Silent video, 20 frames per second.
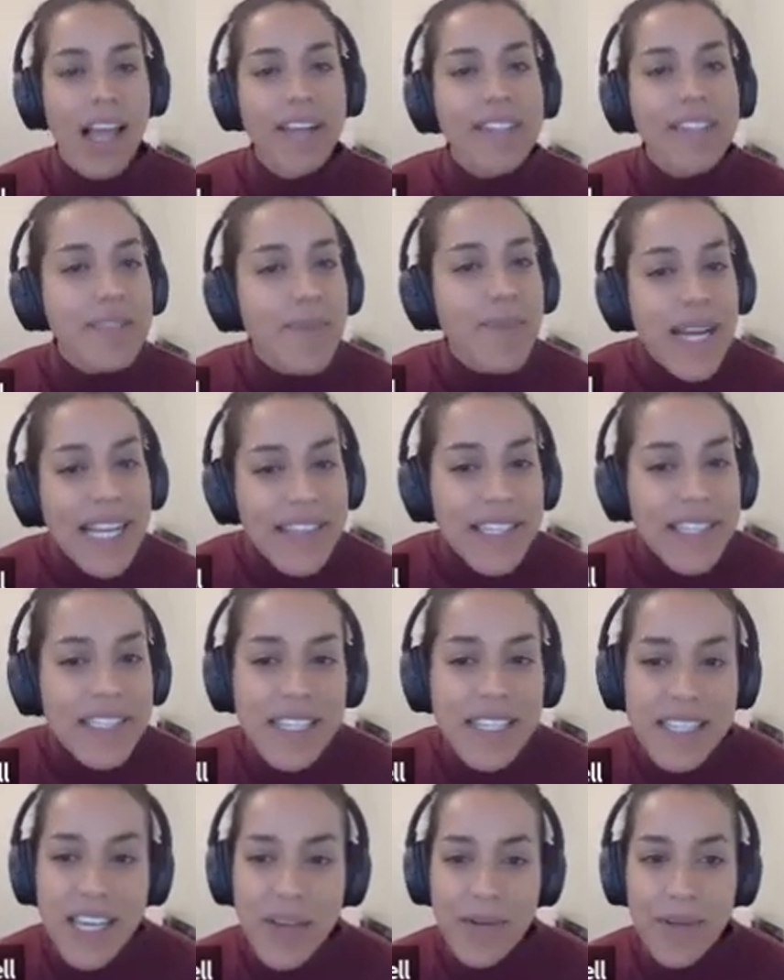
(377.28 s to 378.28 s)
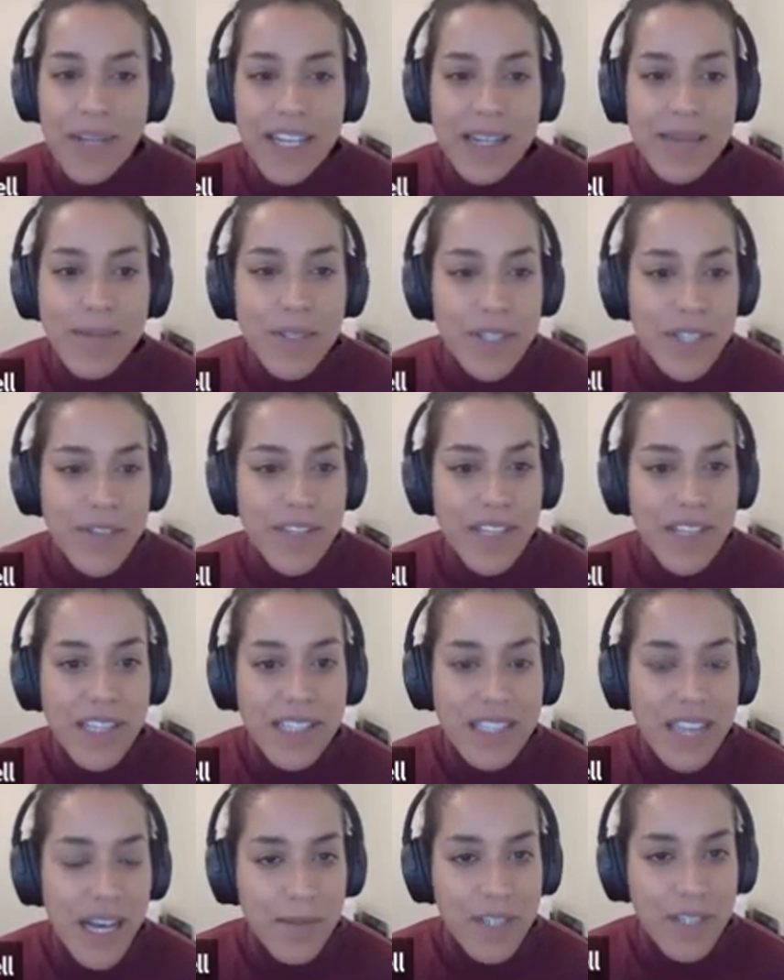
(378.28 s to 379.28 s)
And despite the detail we can observe in
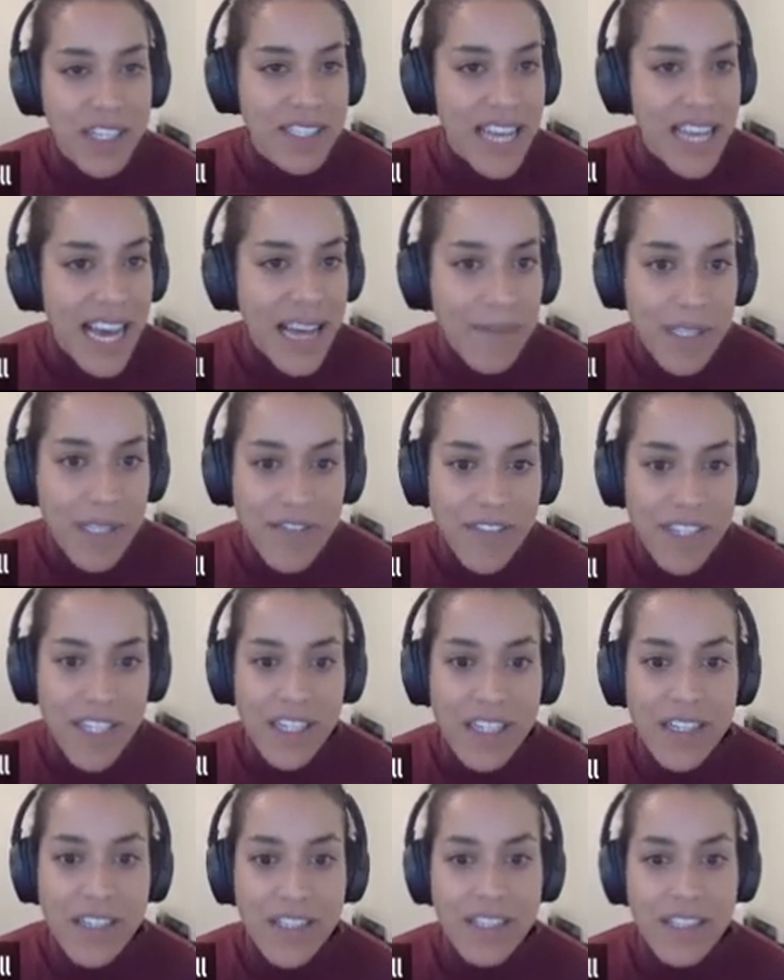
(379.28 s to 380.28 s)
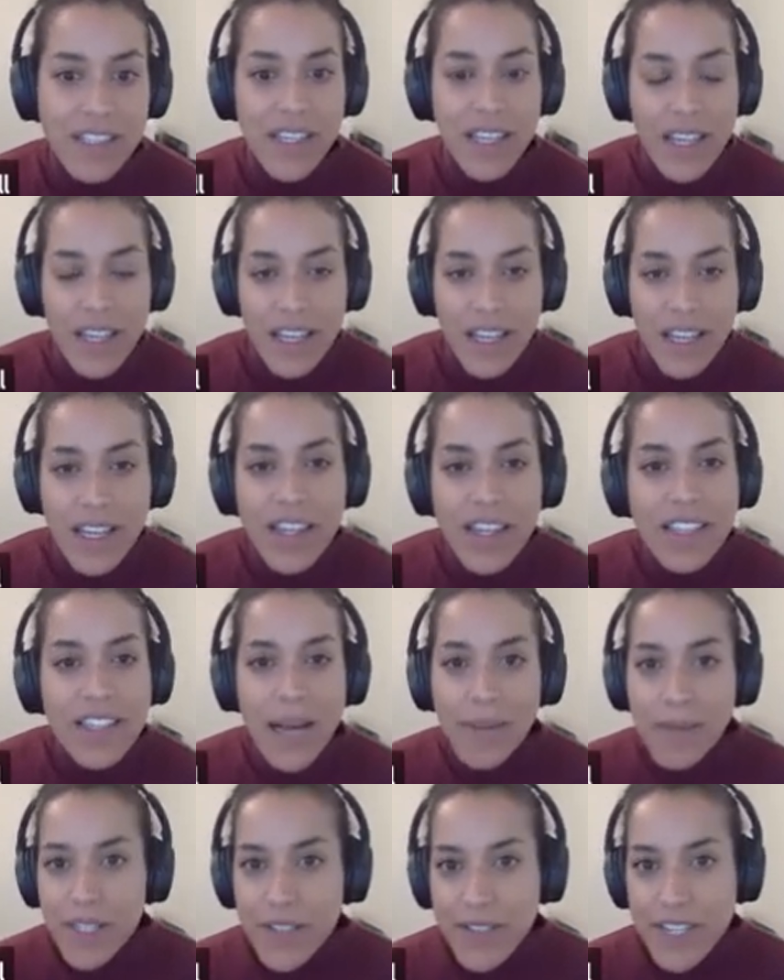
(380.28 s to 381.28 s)
these objects' atmospheres, these
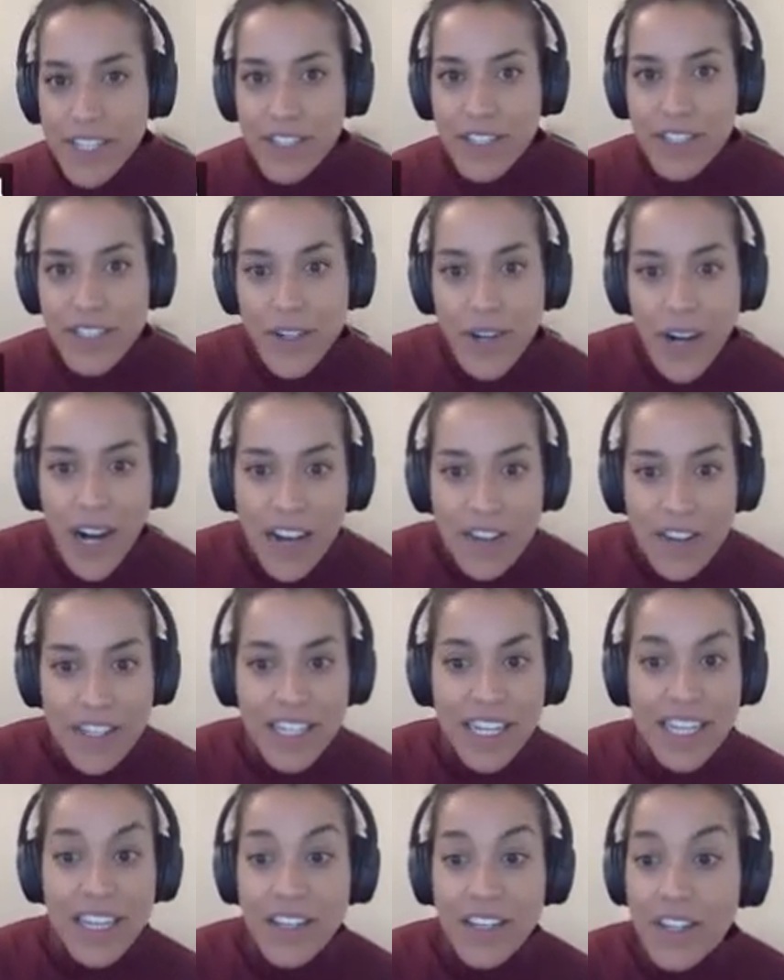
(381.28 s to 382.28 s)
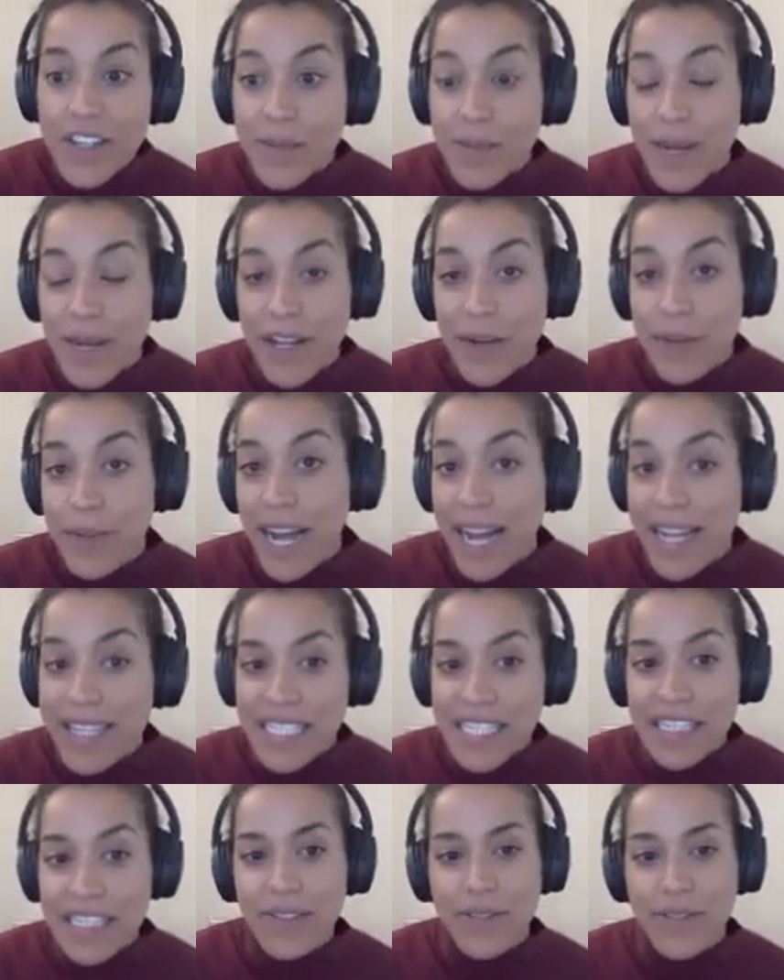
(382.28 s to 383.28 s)
observations are often hindered by
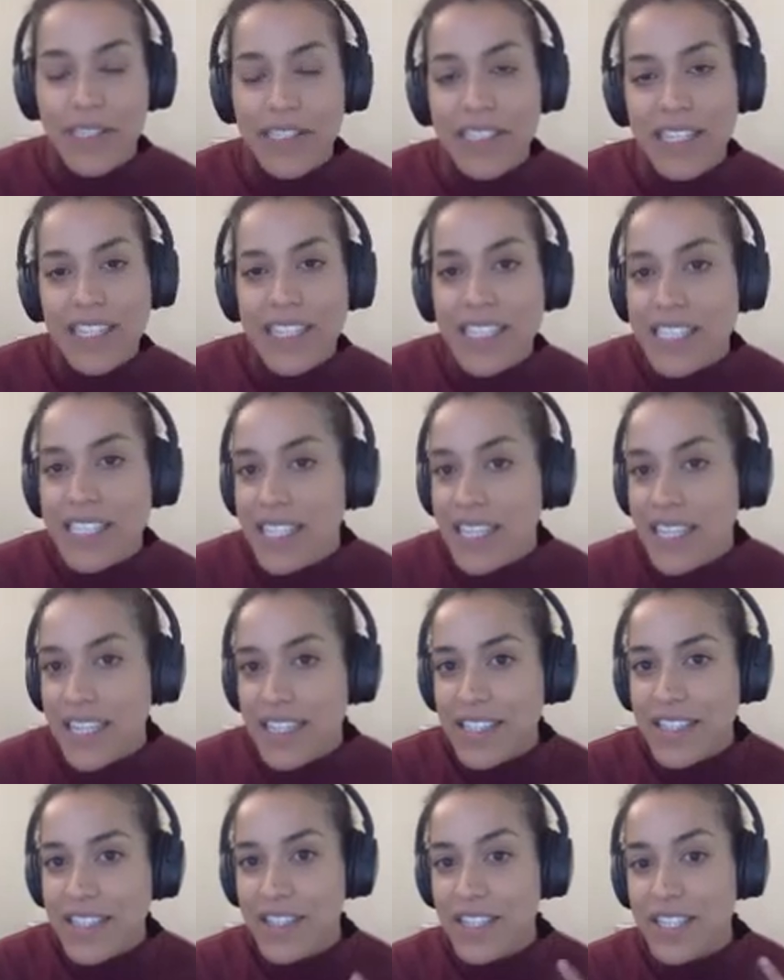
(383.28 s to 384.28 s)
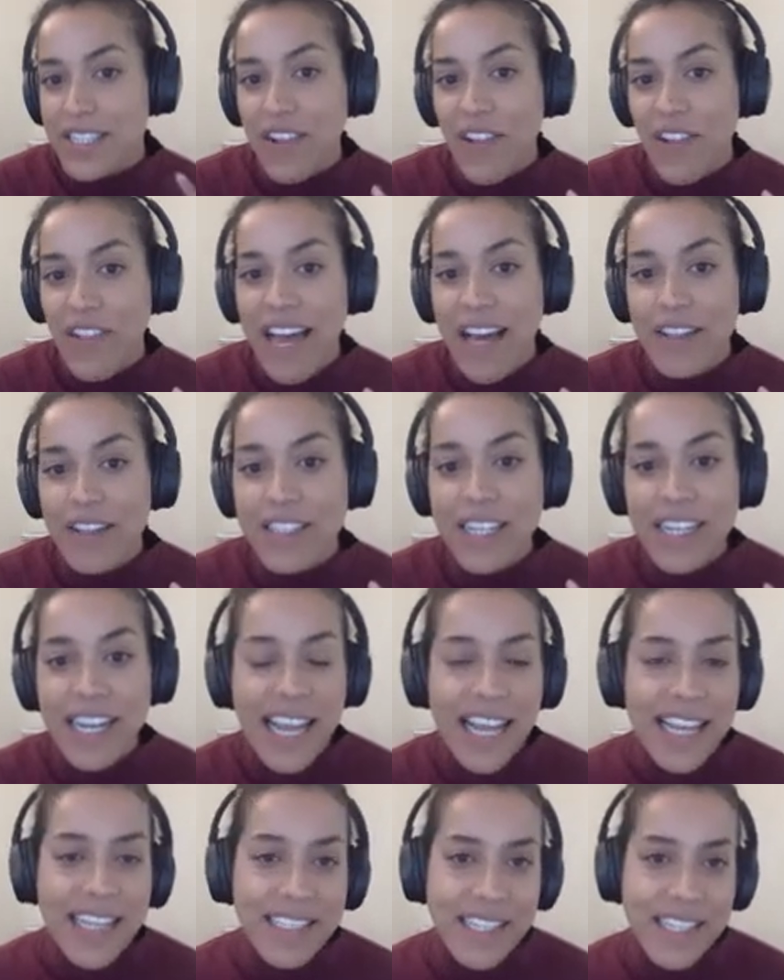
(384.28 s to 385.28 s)
opacity sources, such as clouds and
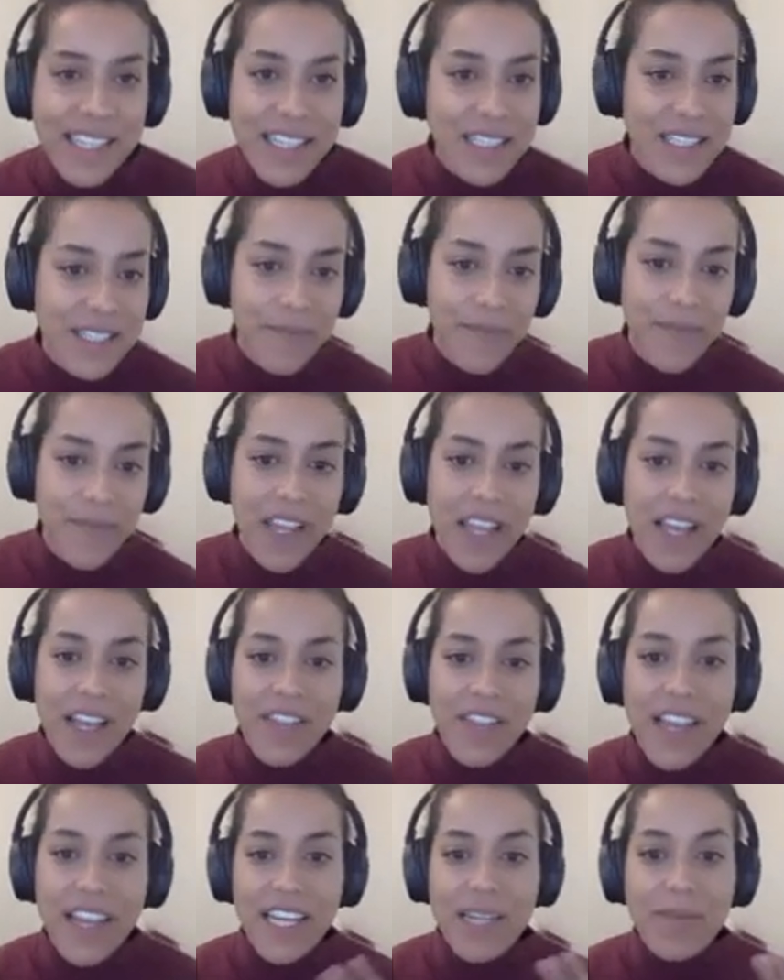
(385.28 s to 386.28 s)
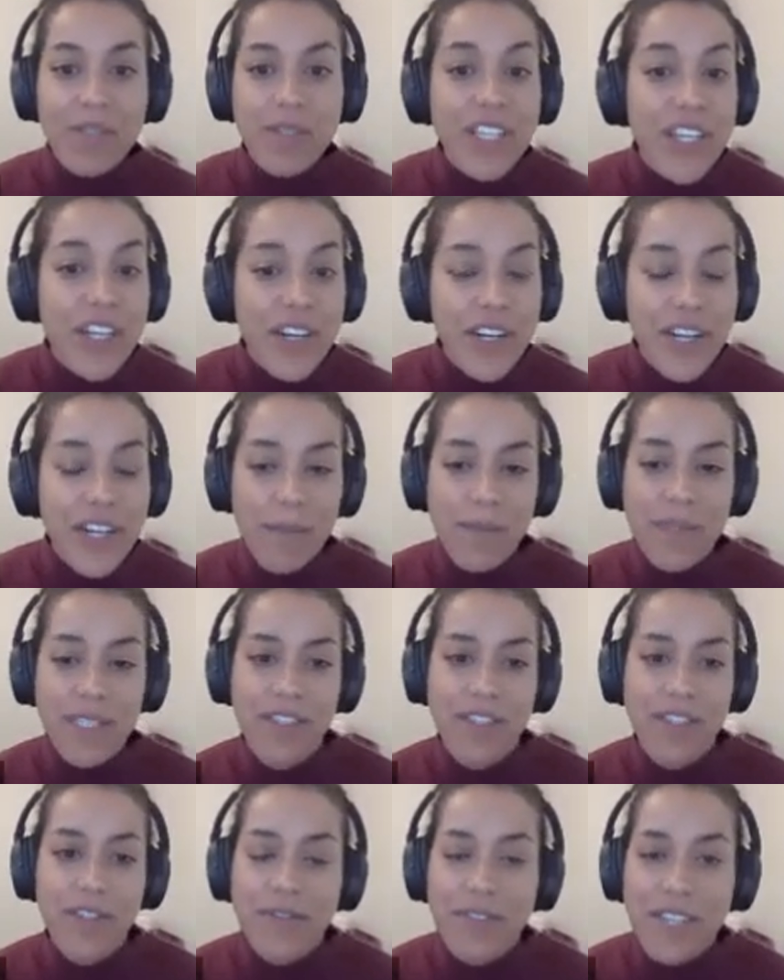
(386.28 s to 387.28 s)
hazes, that can obscure
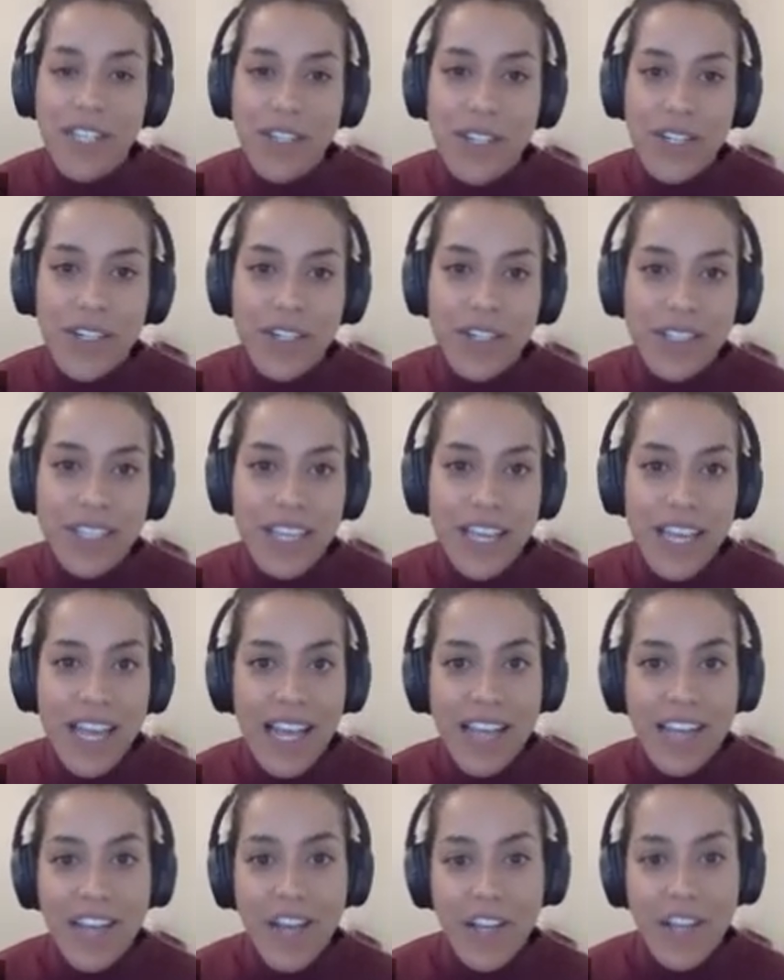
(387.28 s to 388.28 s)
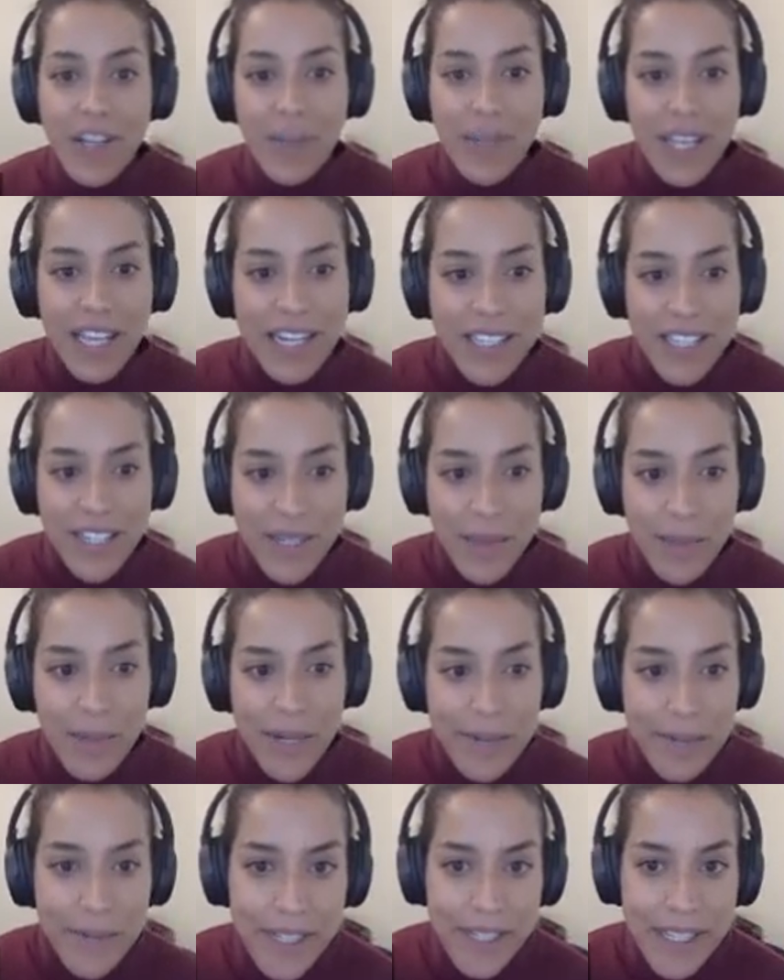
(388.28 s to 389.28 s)
compositional features and other planetary
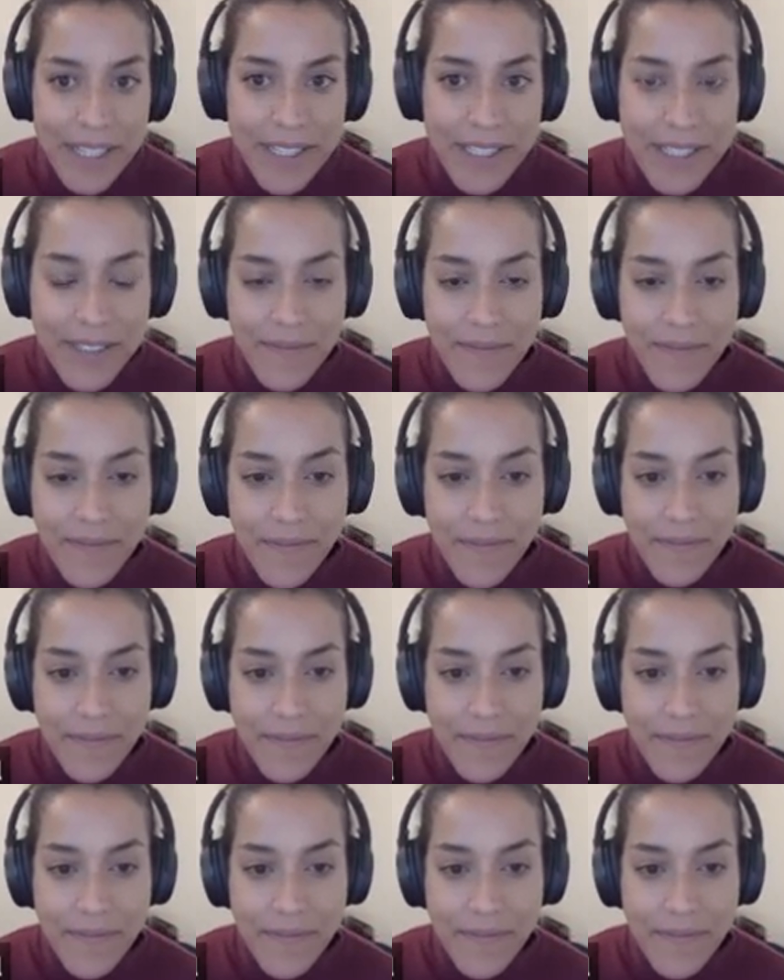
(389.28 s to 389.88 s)
properties.